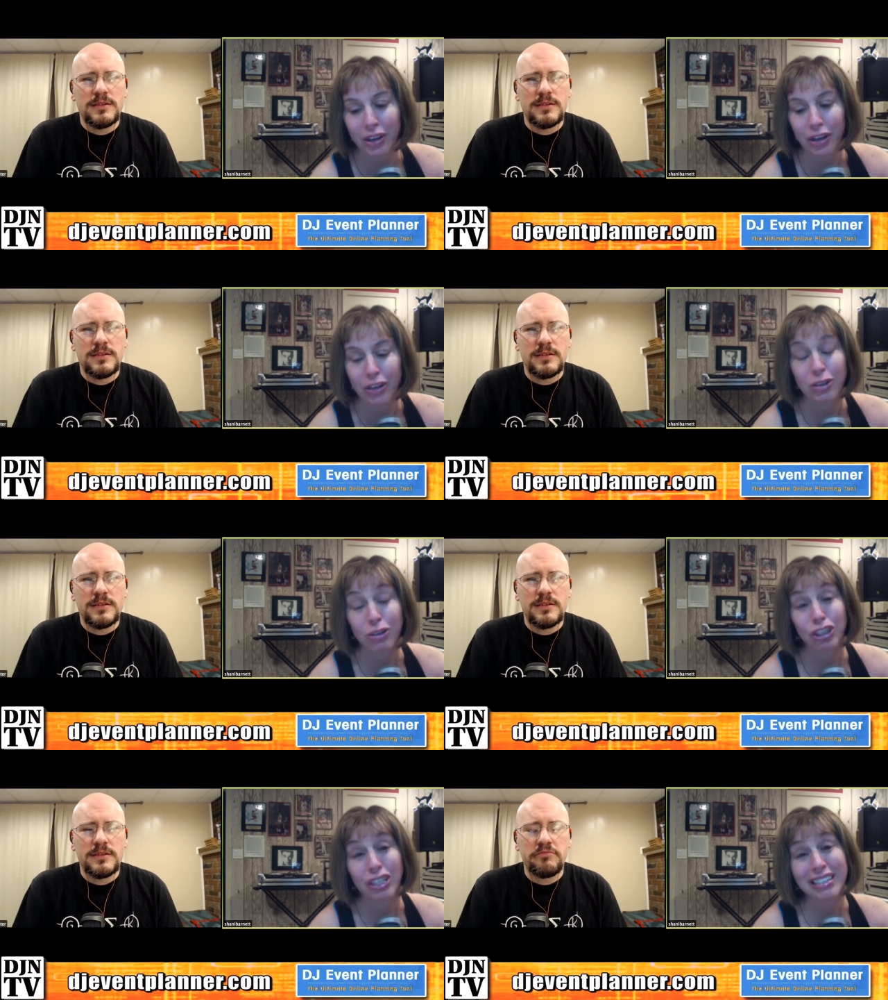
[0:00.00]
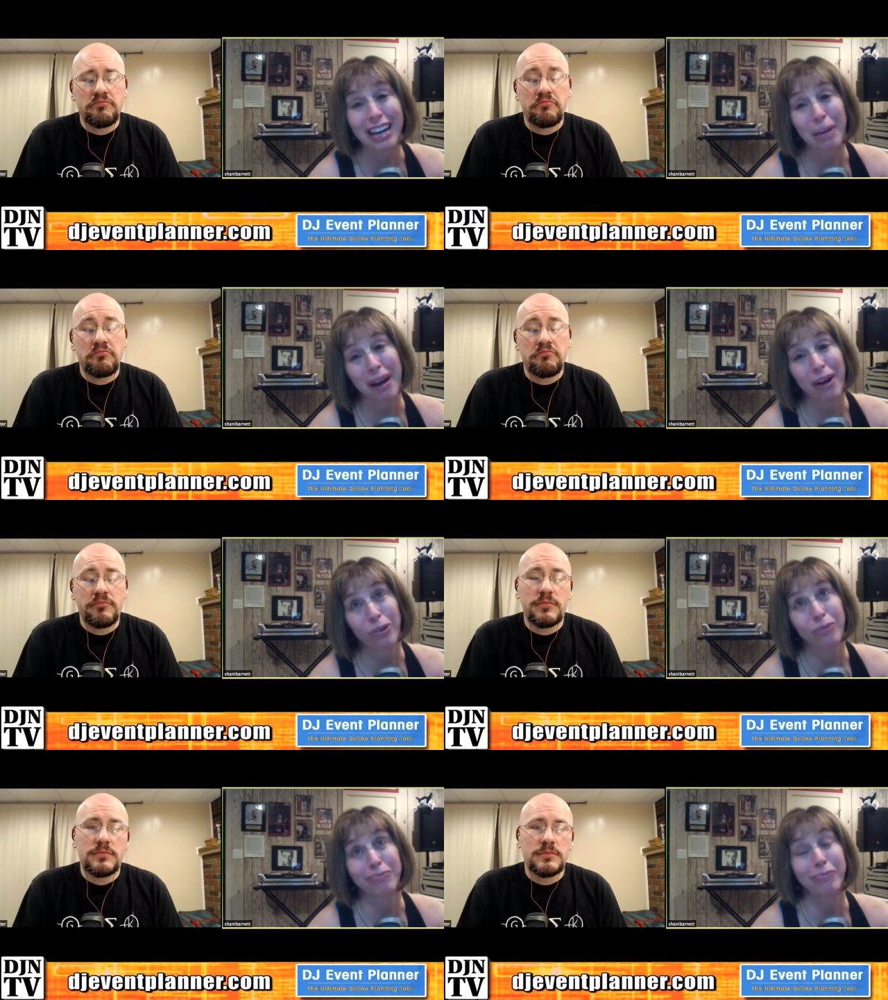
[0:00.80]
Speaker 1: So she's got
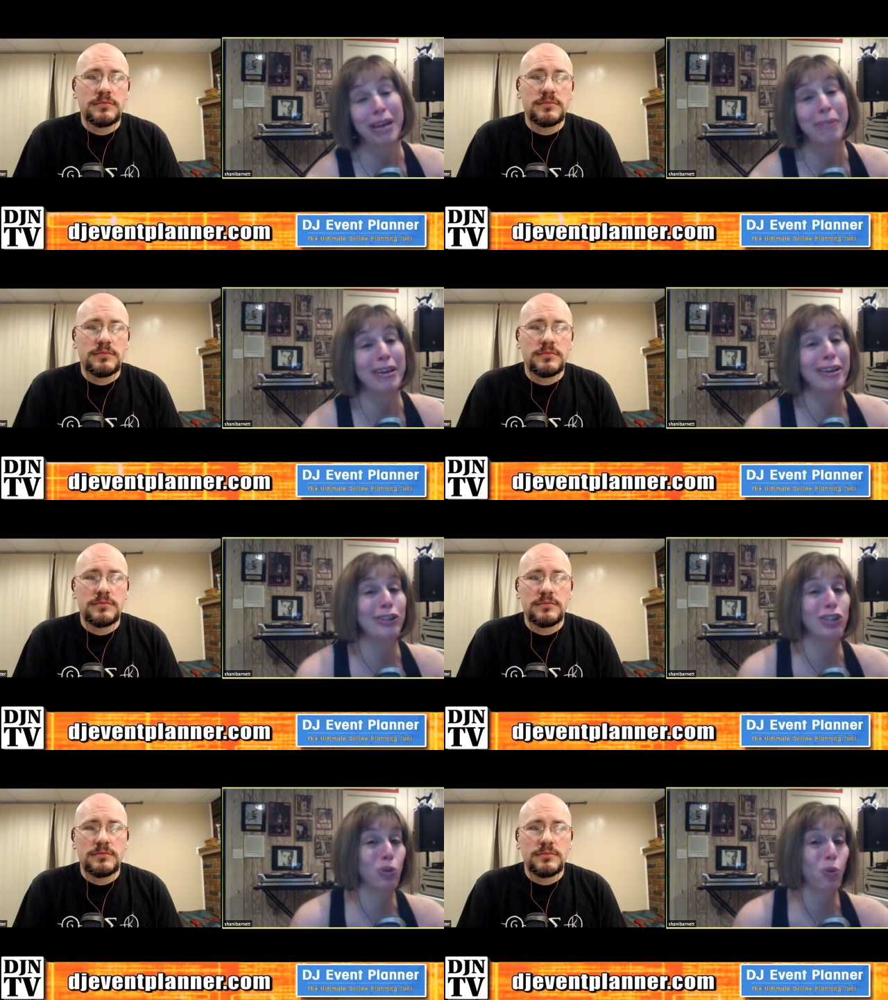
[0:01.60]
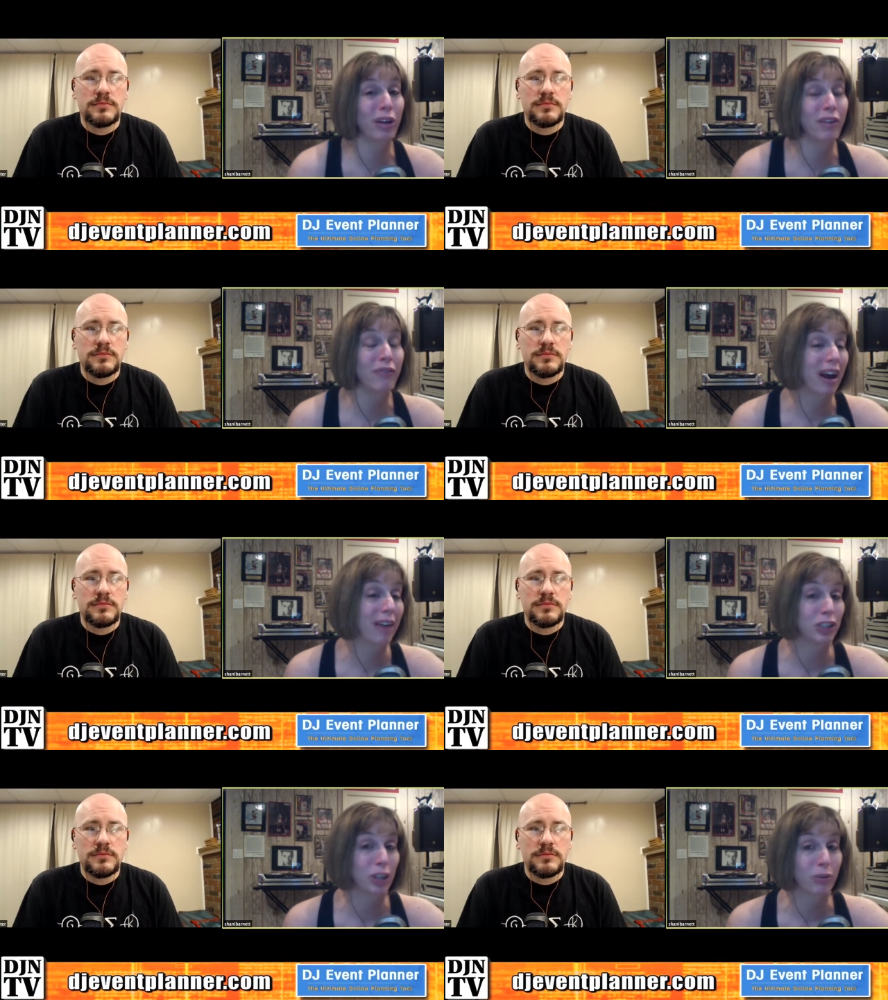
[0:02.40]
about maybe 25
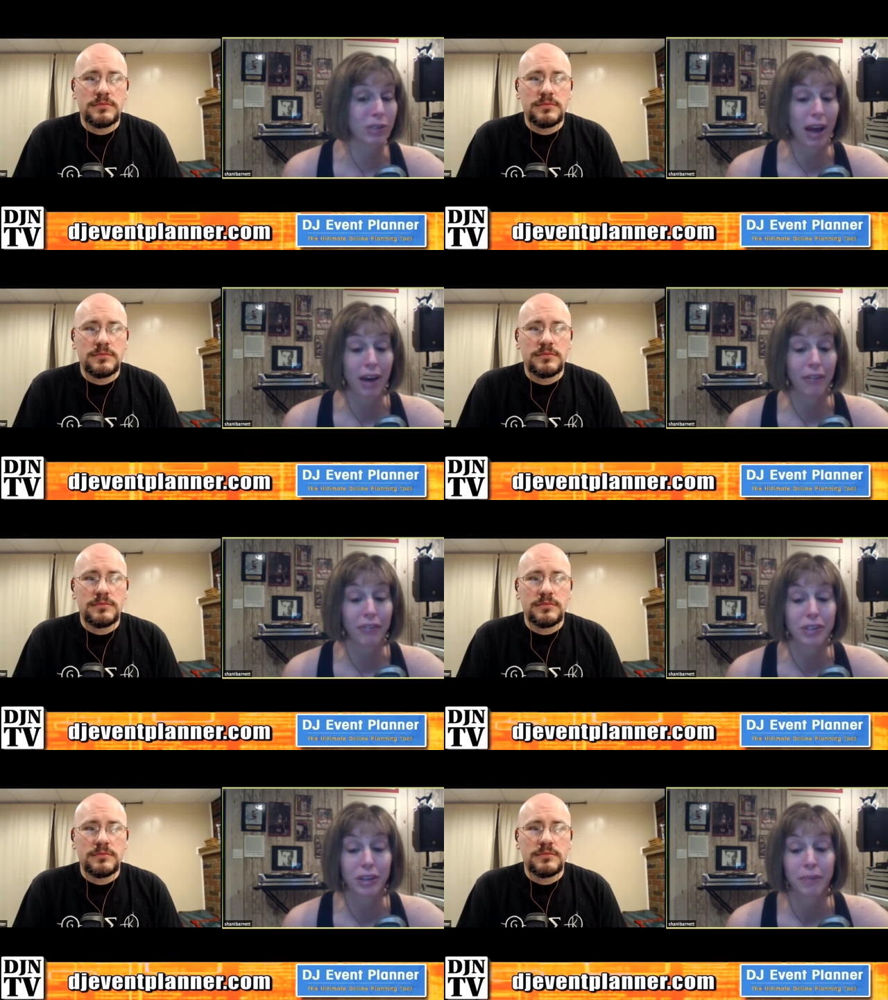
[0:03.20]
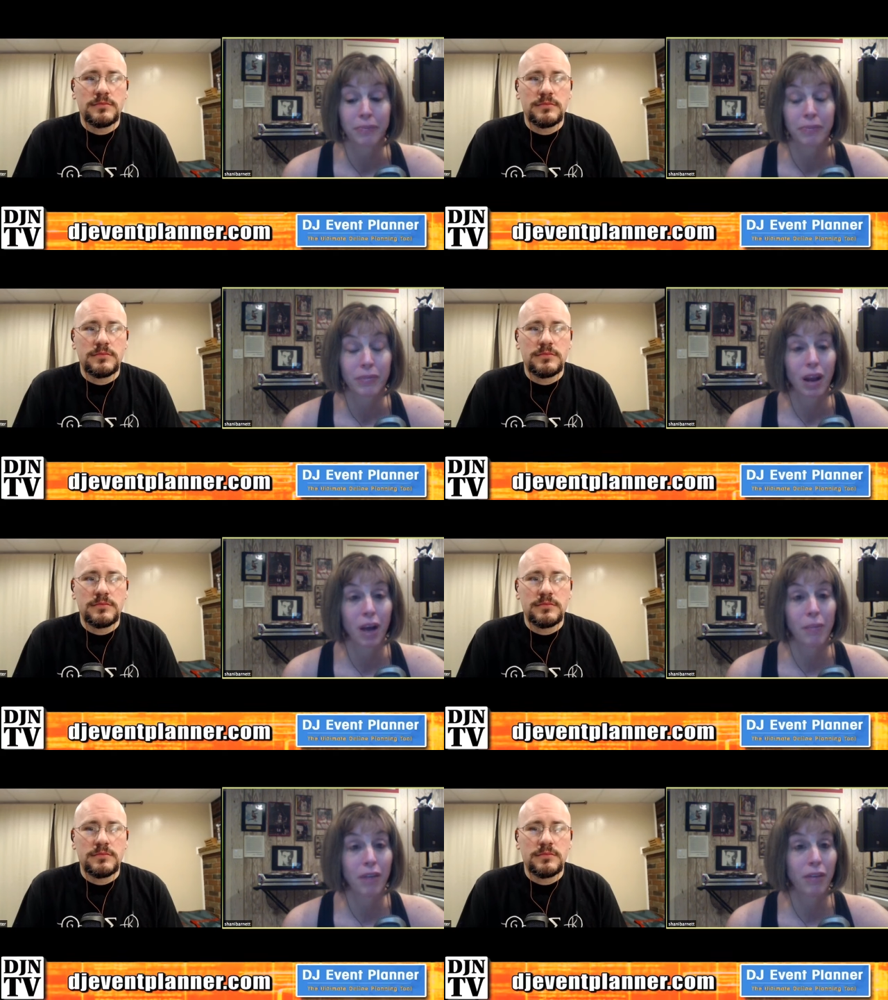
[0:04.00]
shows left
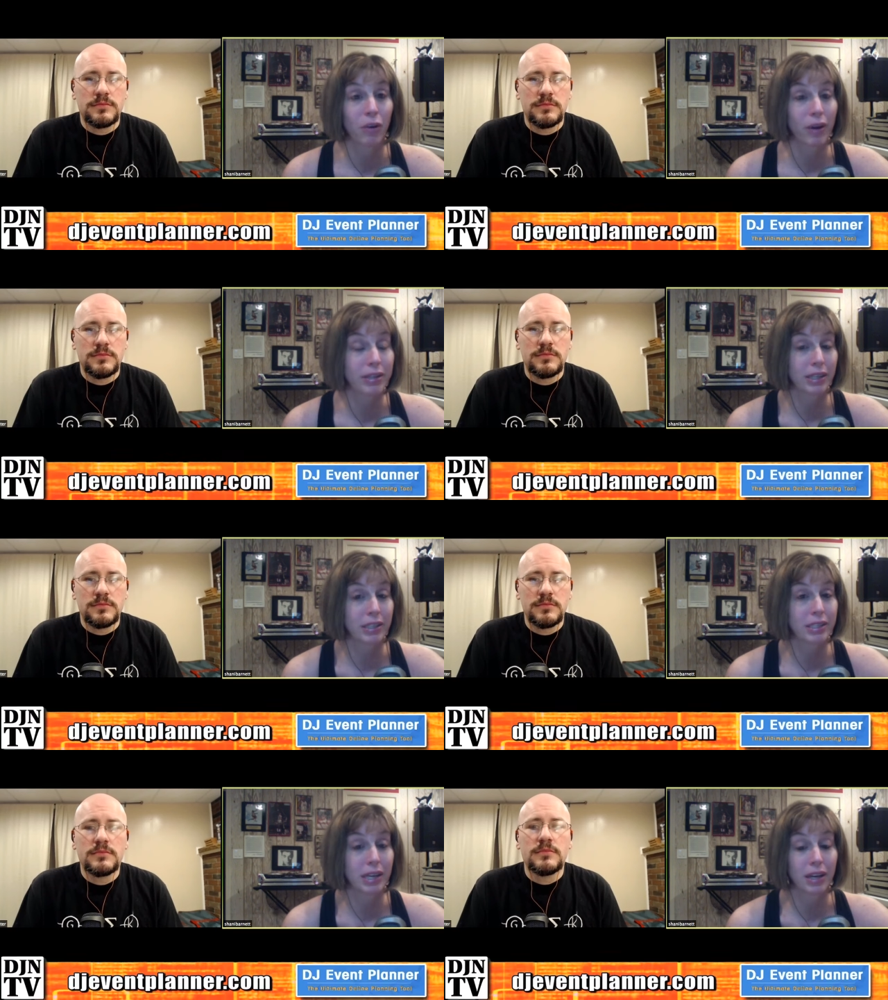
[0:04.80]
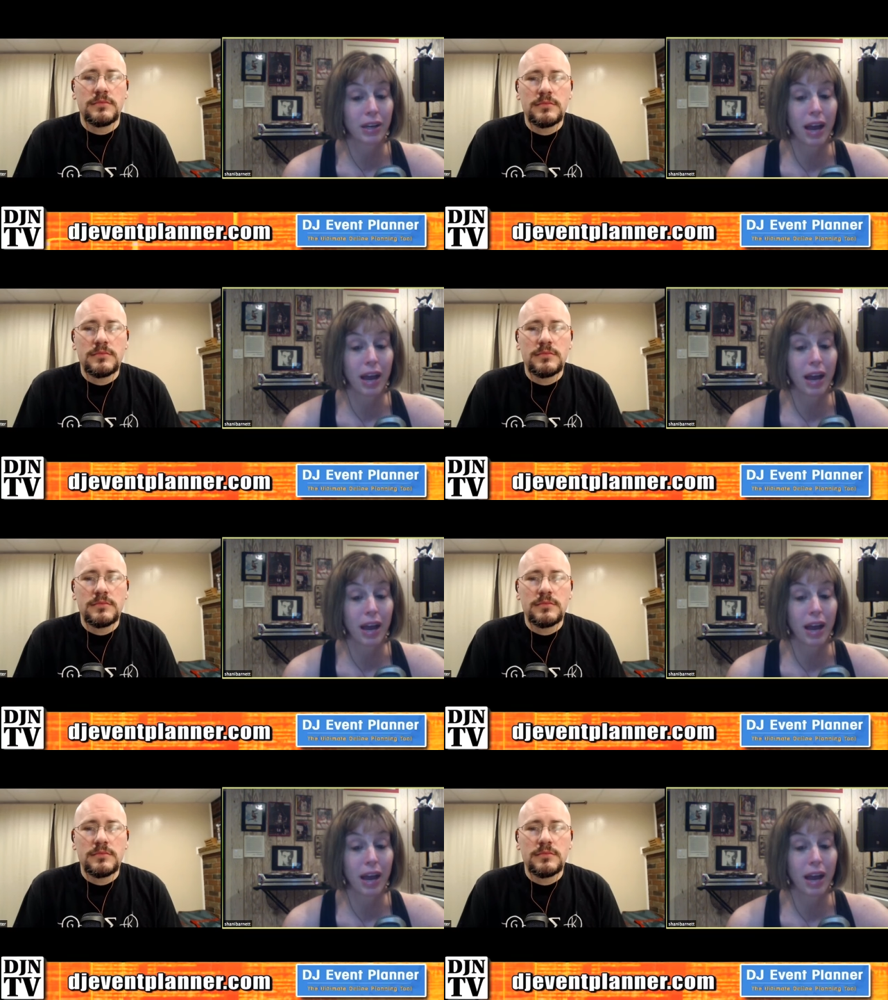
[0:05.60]
of her residency.